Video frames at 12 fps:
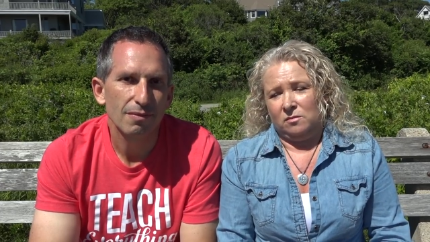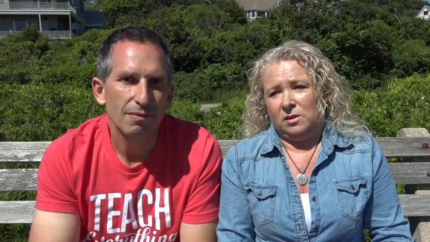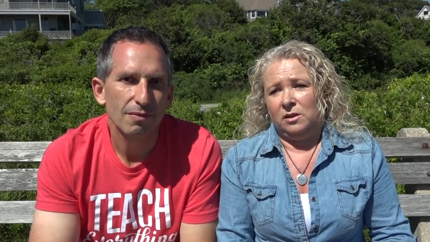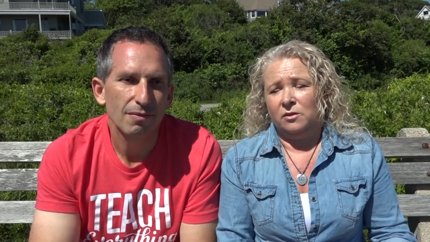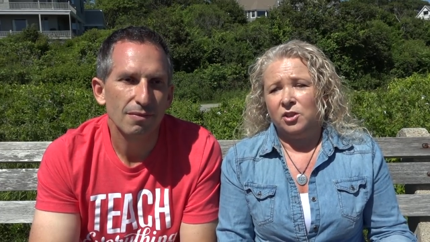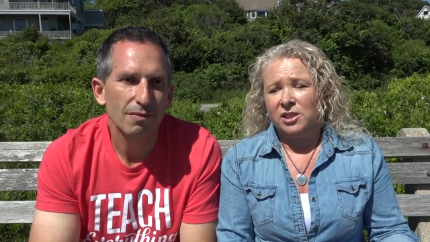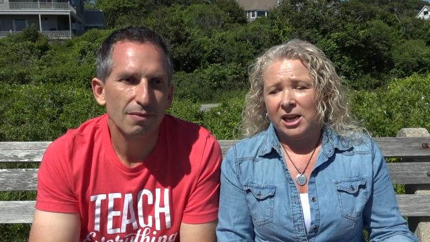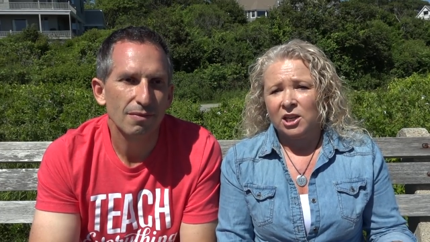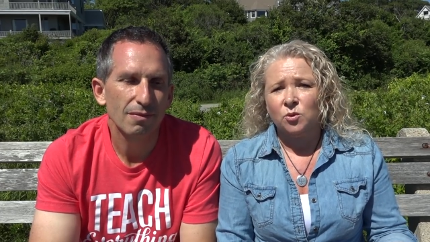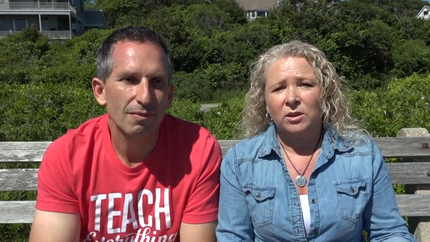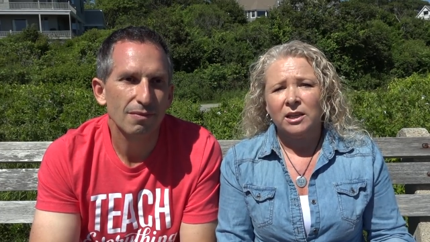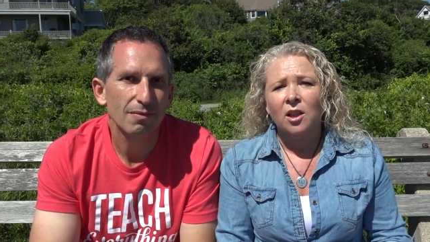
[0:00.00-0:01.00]
Speaker 1: you know, just
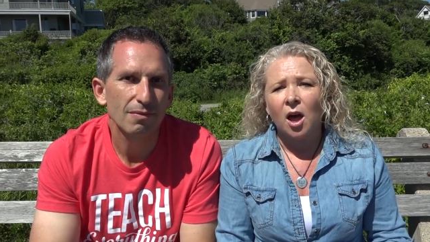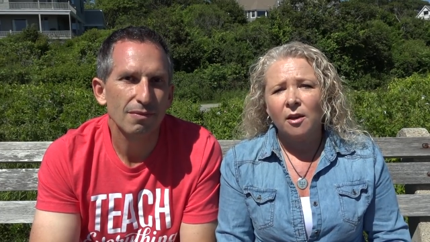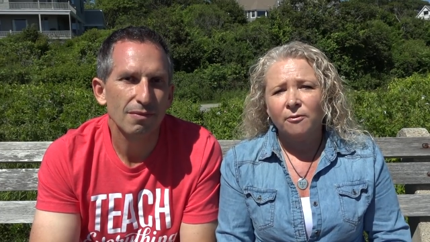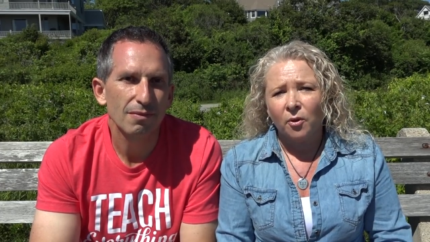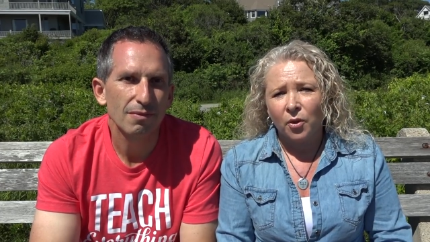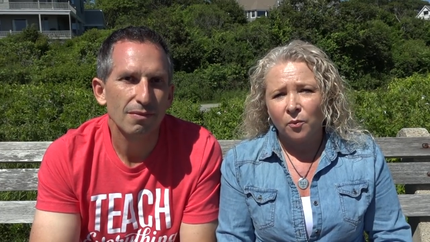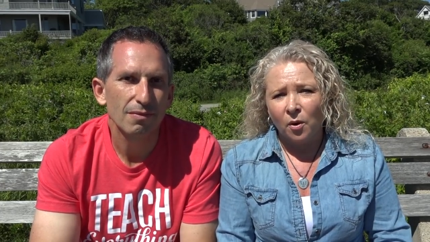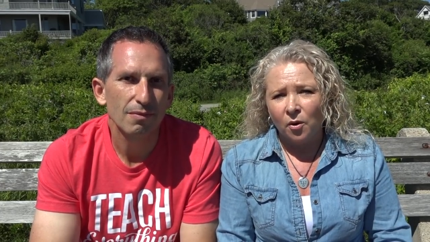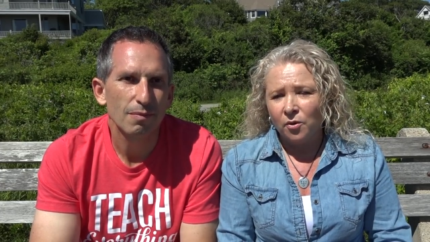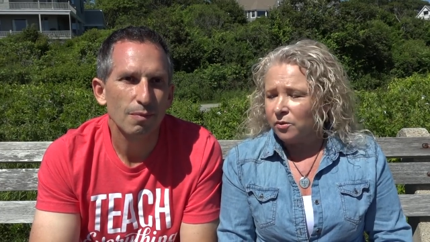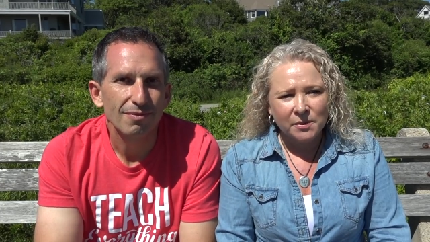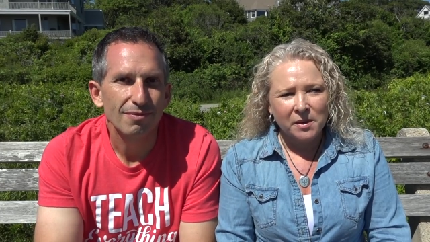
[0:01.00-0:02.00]
actually life on the
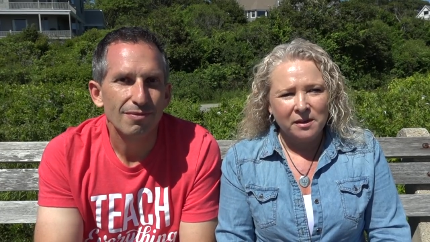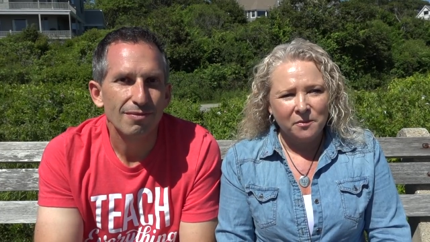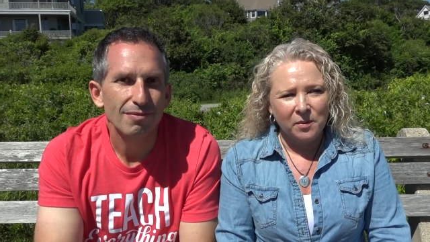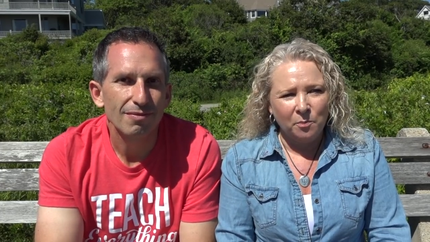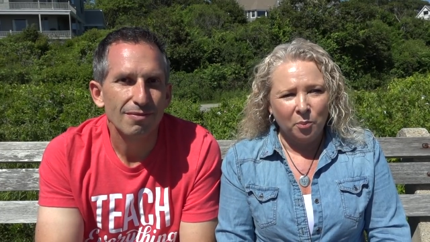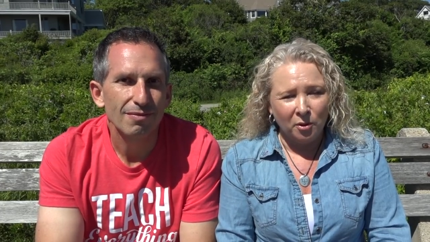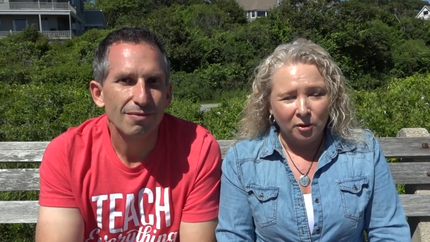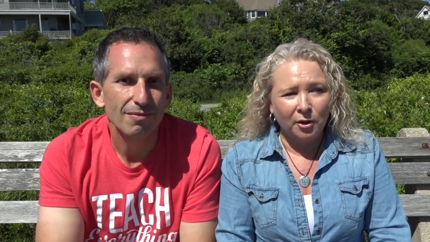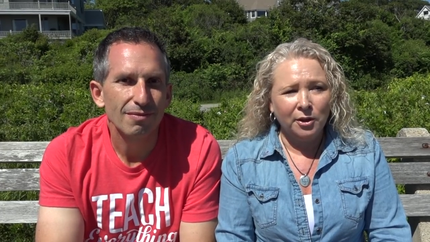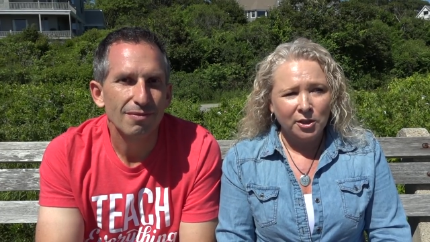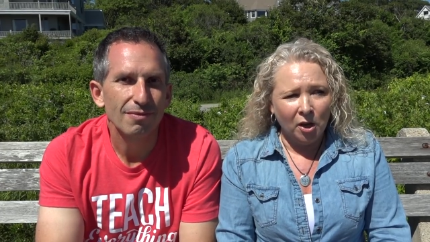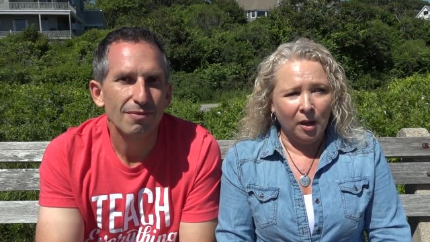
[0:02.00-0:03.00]
roads. We, we put a
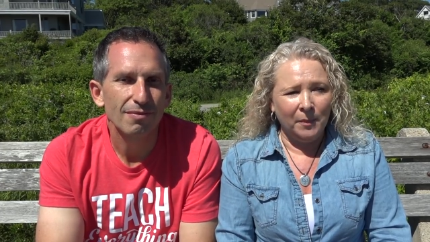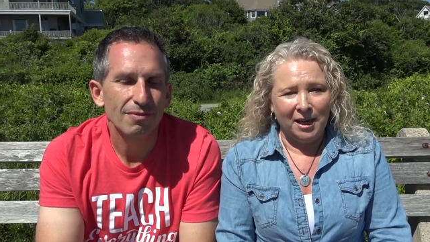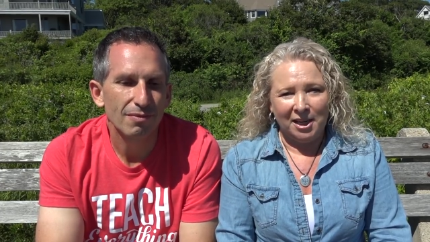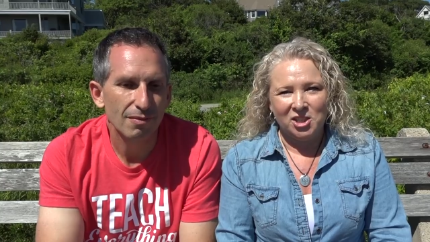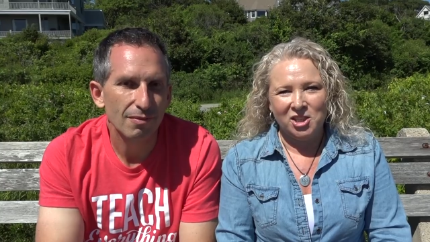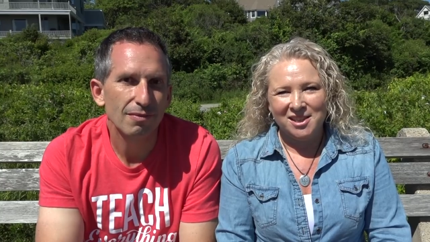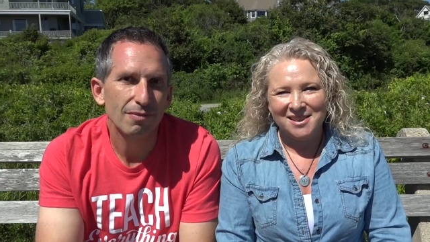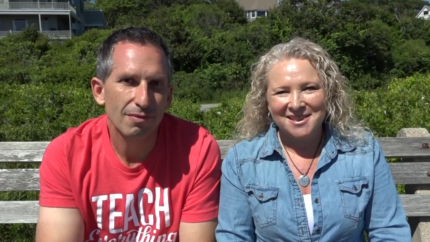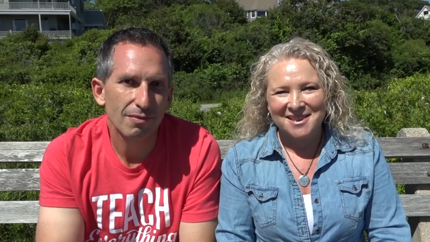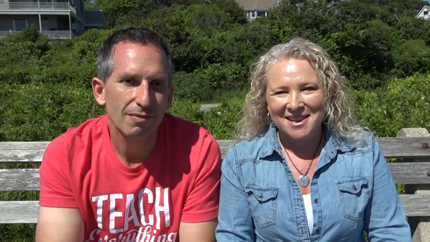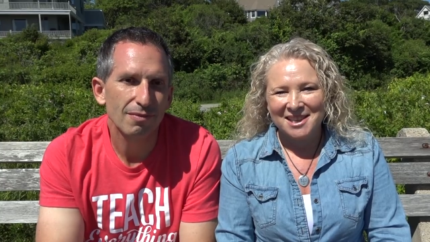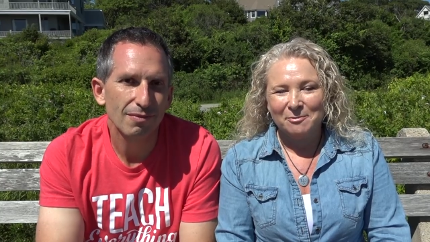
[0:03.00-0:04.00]
lot of time and energy
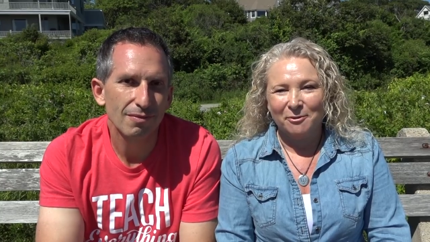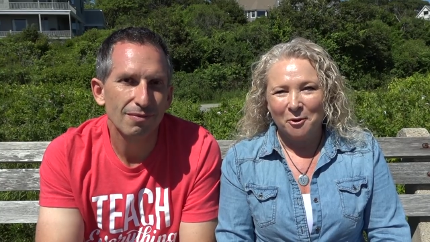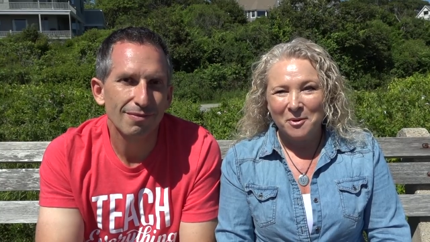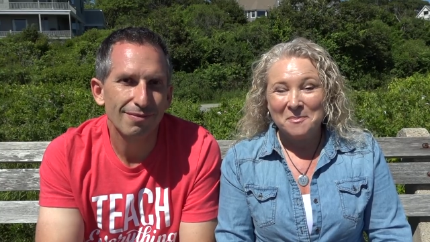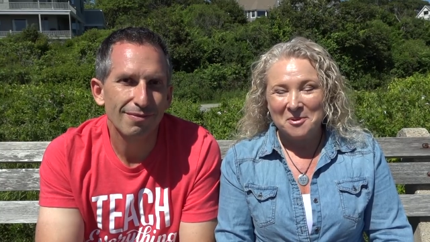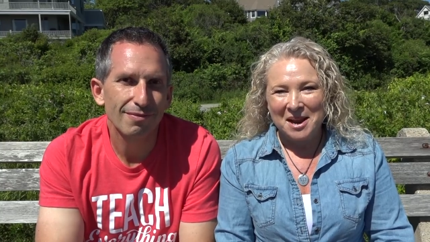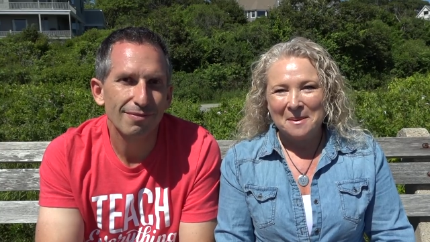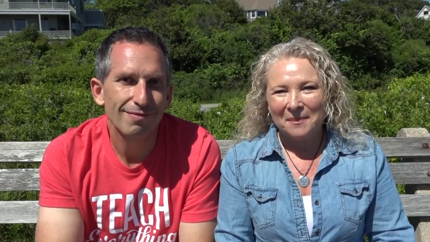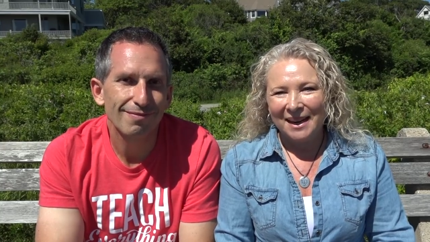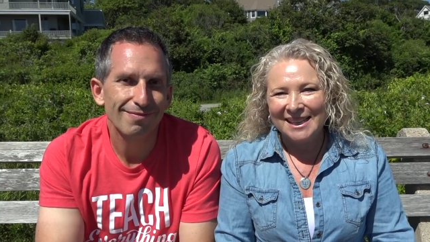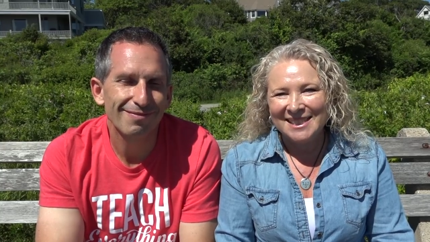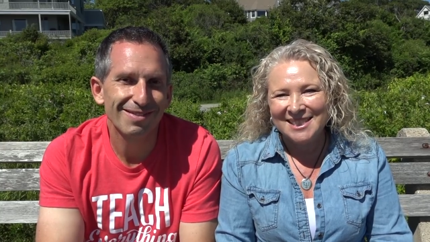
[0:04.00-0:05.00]
into things before we put our
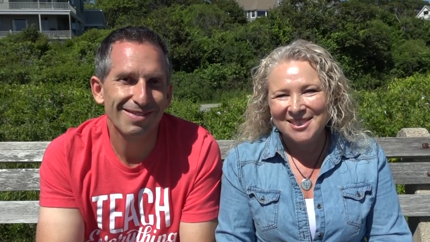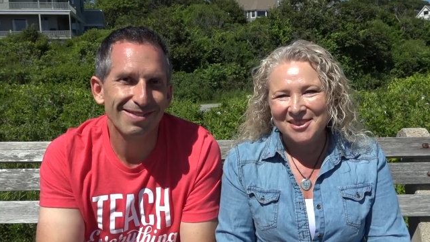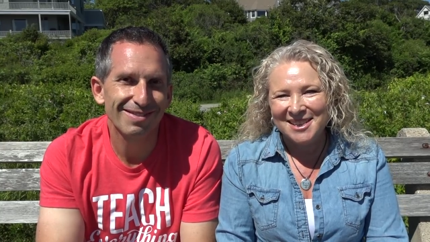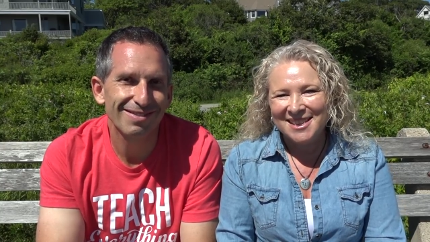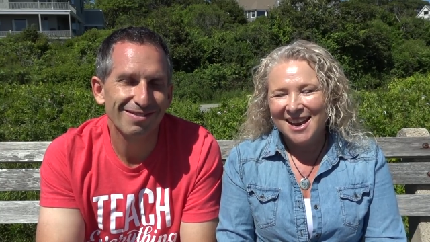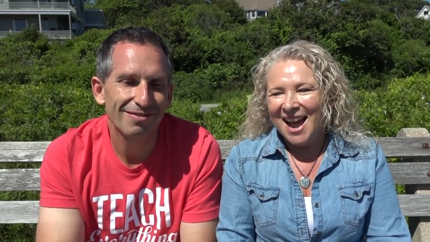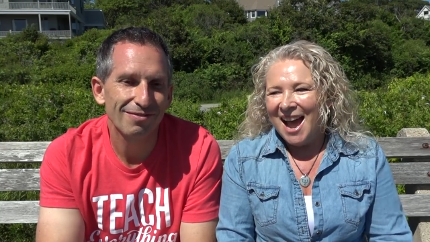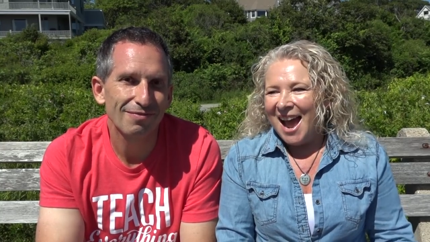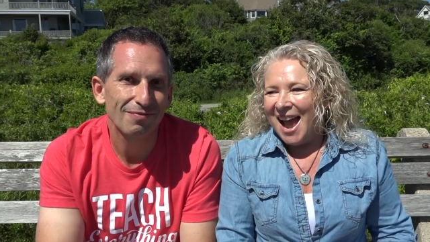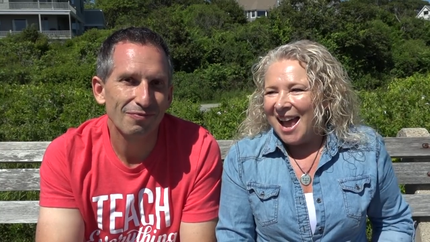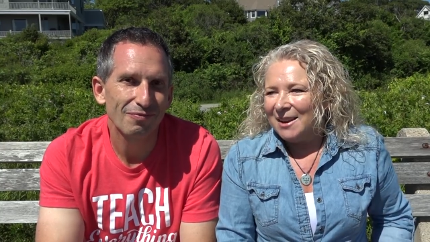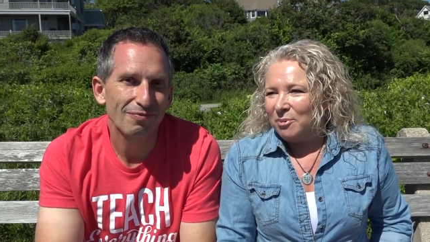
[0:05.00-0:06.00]
money into it,
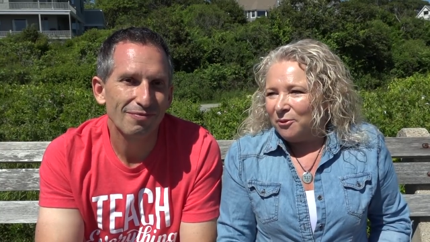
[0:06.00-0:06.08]
and